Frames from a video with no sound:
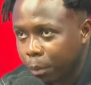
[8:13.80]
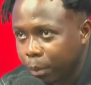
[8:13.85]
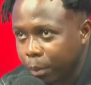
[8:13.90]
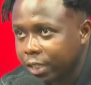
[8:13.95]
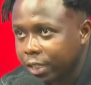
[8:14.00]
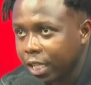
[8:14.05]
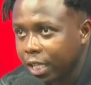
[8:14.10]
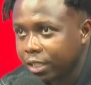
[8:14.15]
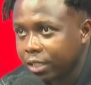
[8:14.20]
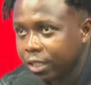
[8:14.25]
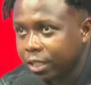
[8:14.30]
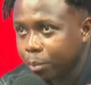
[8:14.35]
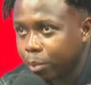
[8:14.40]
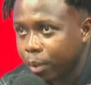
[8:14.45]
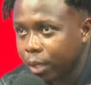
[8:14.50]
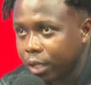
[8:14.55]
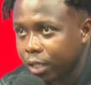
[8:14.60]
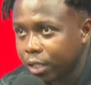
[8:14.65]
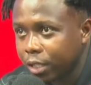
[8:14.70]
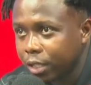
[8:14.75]
Yeah, bet yes
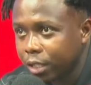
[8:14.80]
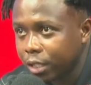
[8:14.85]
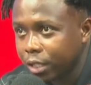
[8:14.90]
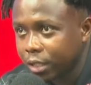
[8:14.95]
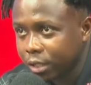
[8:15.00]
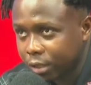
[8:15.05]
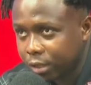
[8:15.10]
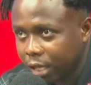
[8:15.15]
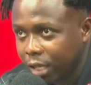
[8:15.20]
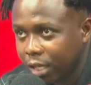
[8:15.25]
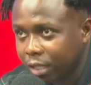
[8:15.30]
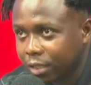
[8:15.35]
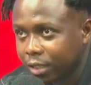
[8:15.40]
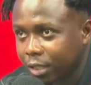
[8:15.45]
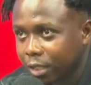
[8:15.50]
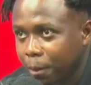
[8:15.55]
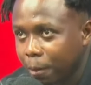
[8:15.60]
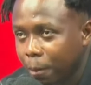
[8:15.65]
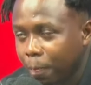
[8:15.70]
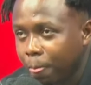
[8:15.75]
ye pay ye
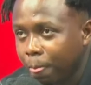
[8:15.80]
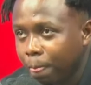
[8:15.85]
sanity.